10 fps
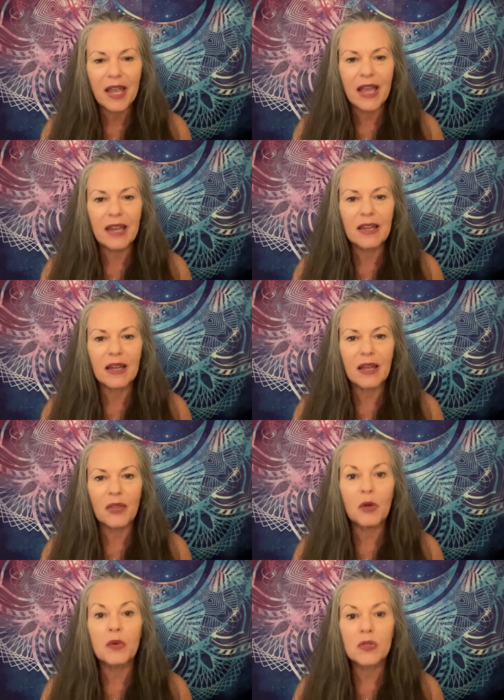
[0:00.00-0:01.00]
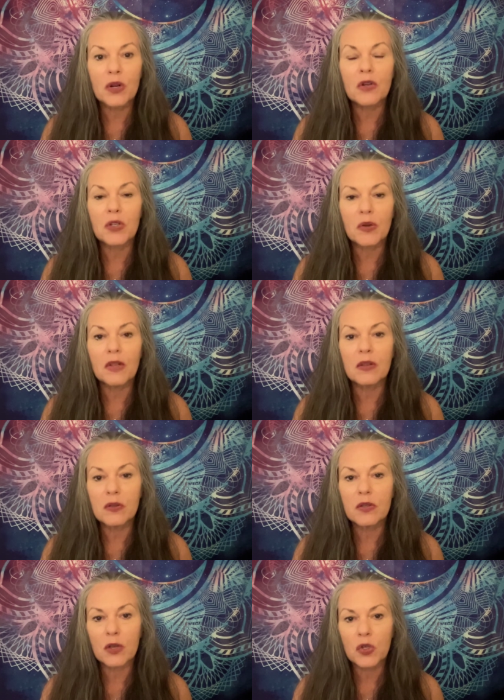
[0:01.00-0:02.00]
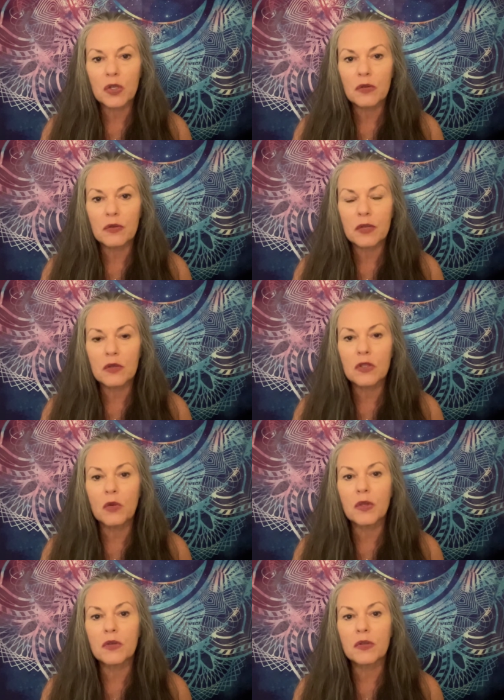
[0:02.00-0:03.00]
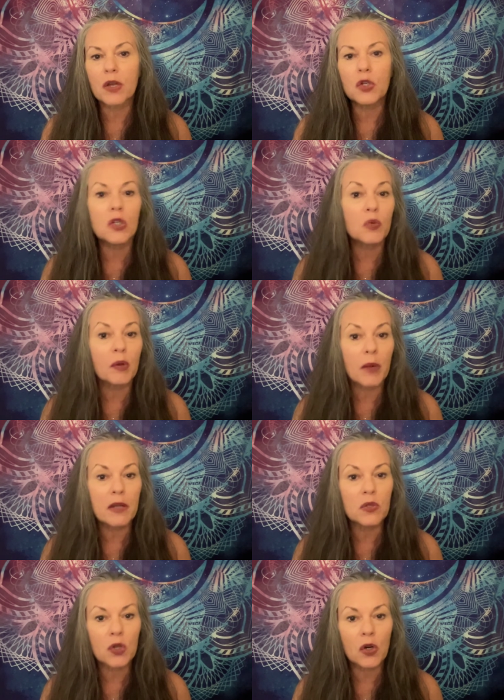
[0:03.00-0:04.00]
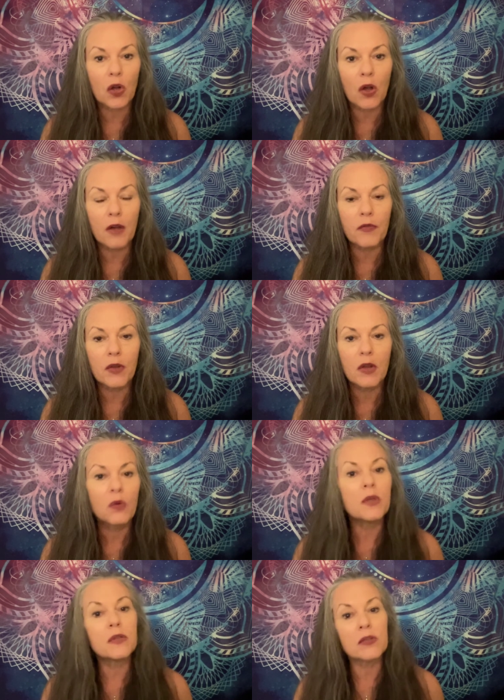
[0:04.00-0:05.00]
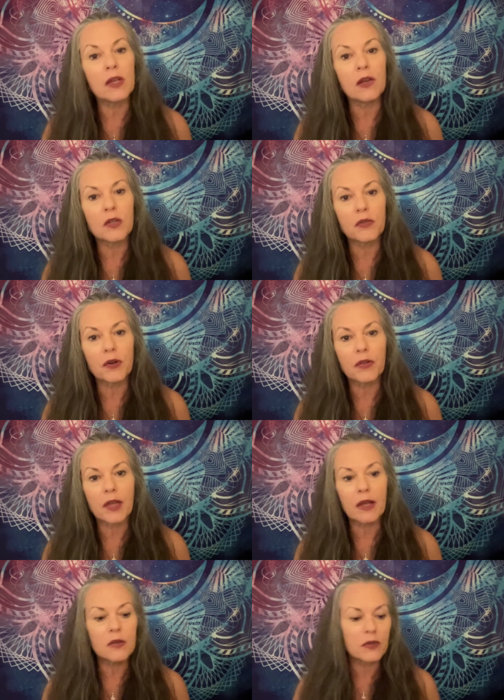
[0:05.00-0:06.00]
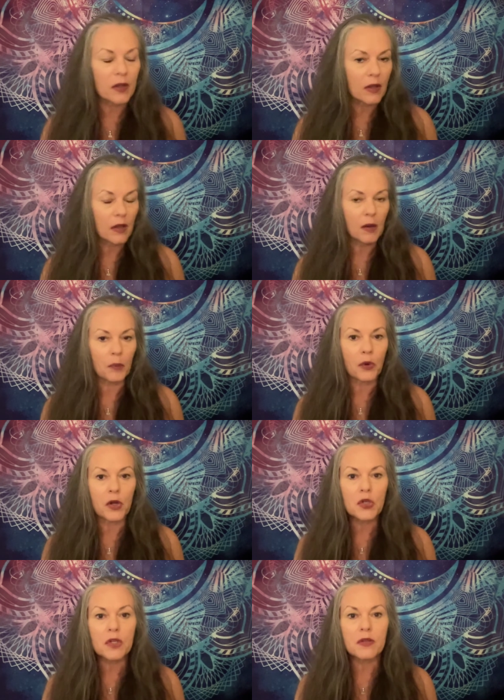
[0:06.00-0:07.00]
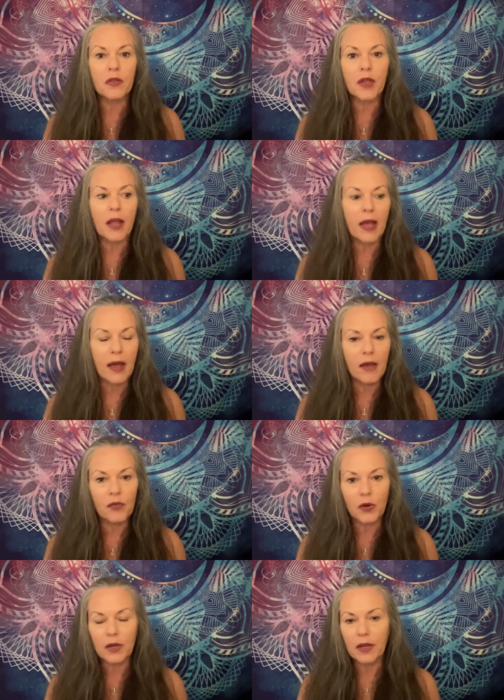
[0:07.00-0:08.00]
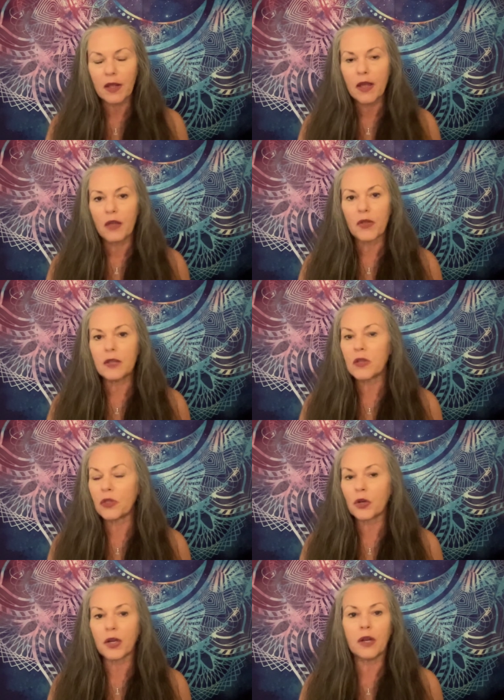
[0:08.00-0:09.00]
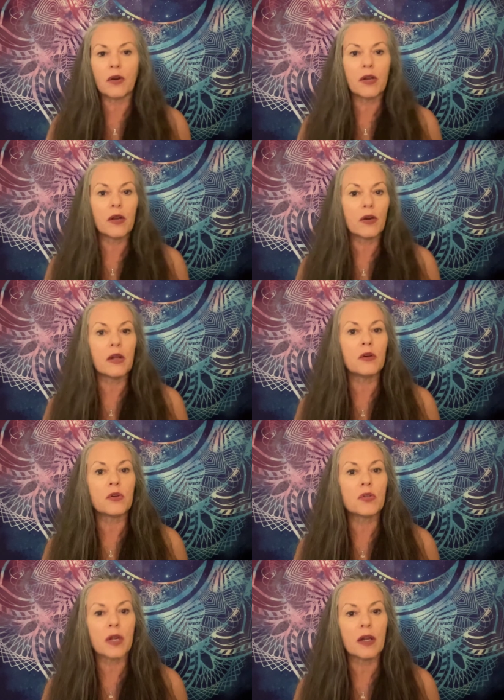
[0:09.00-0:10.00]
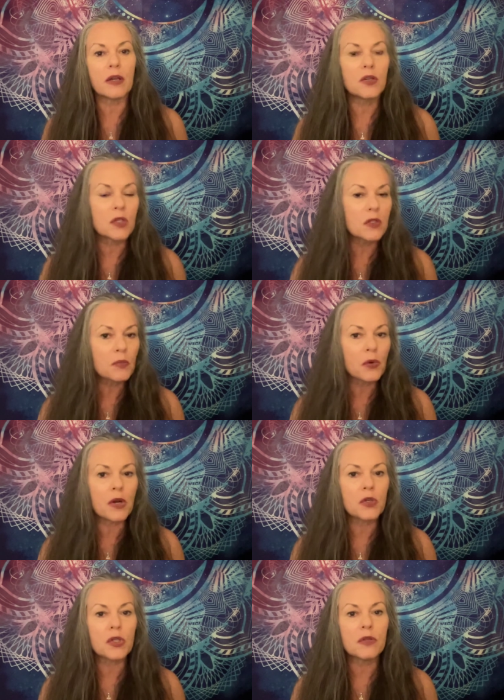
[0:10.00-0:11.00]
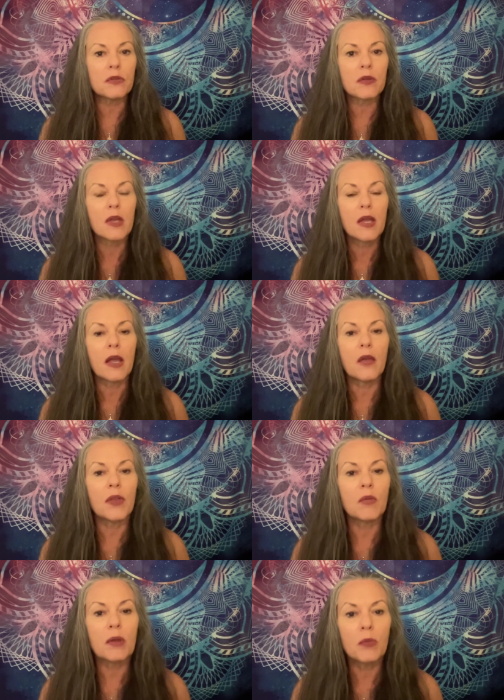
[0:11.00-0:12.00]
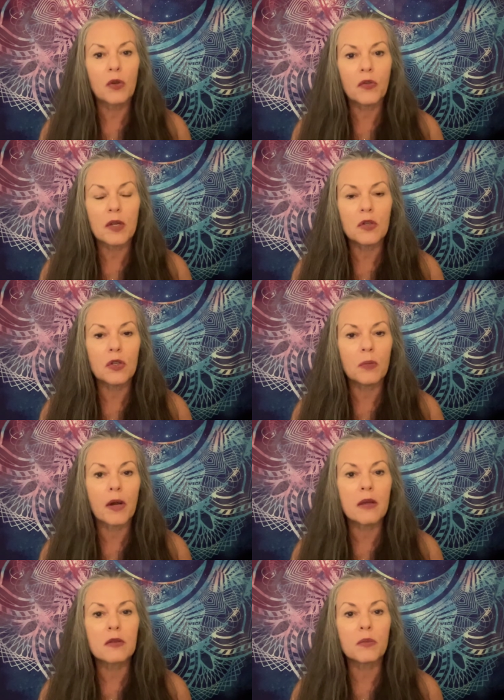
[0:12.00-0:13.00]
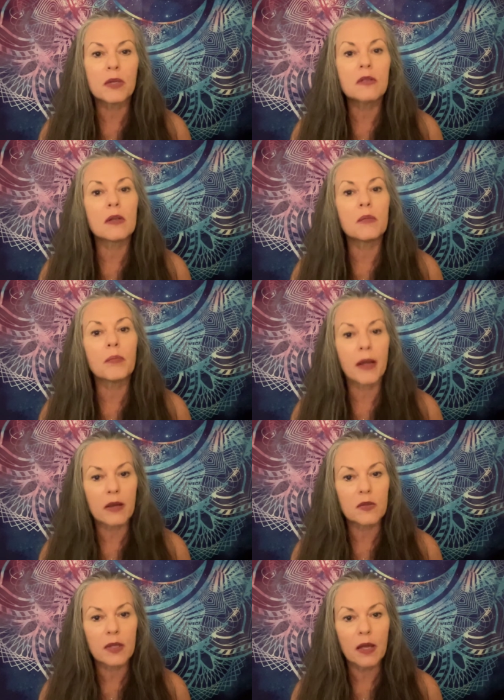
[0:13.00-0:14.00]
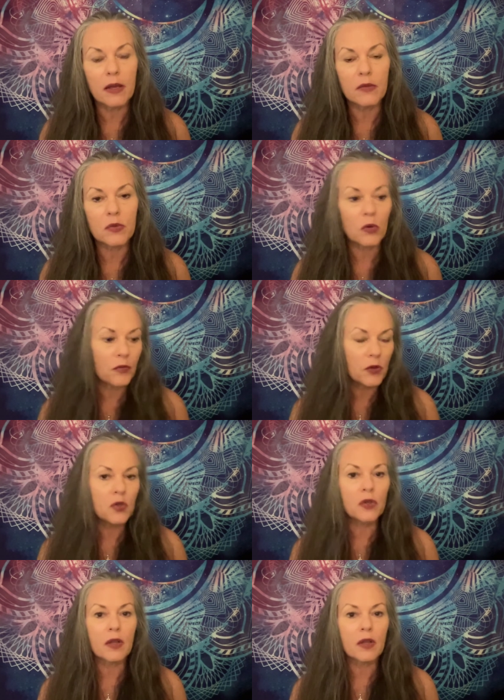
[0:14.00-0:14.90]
And and then we start doing these sessions. And so with the sessions, we might start off with seeing different things, seeing impressions that they have or any things that they're hearing or understanding, just impressions, and then we move into possibly some past lives or future